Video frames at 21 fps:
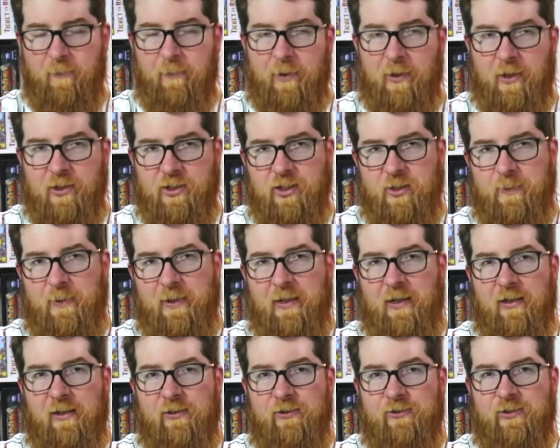partially
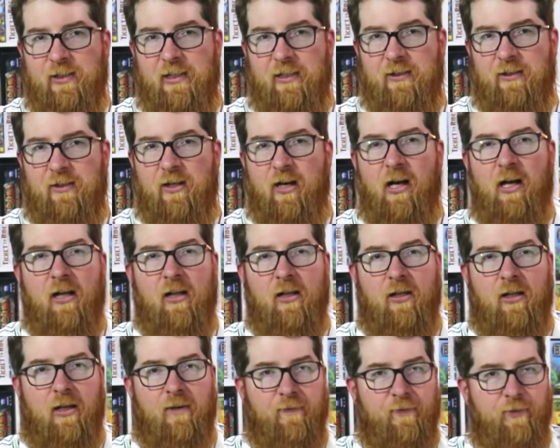because it got a
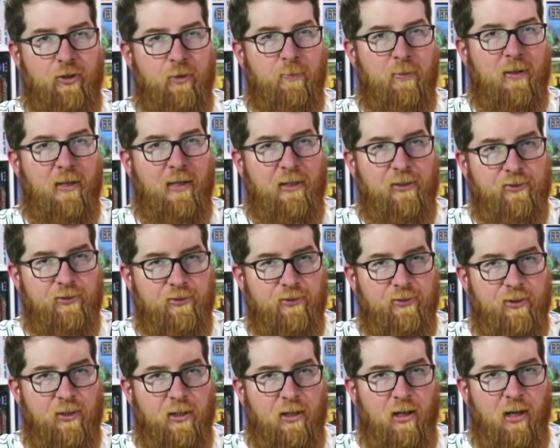lot of new players
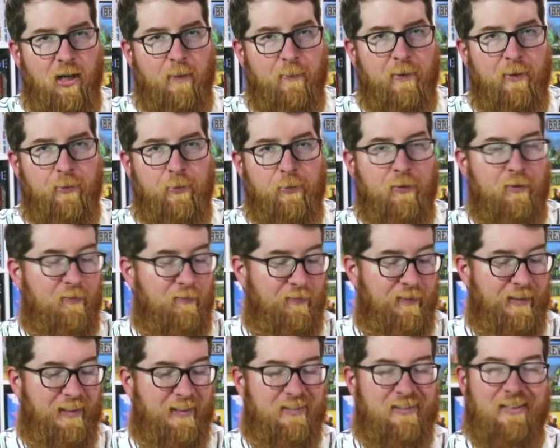into the hobby who were
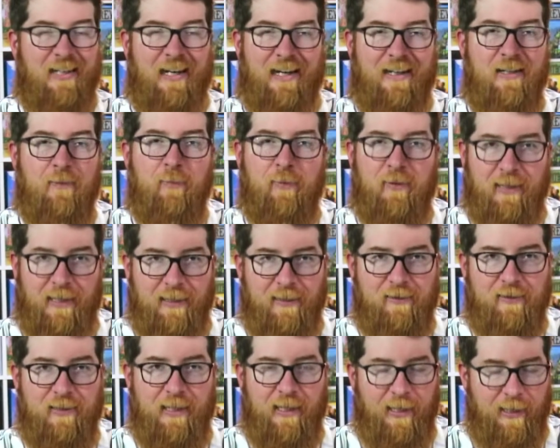very excited to play
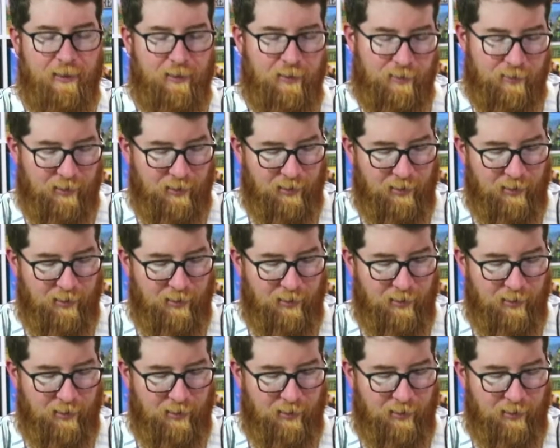Catan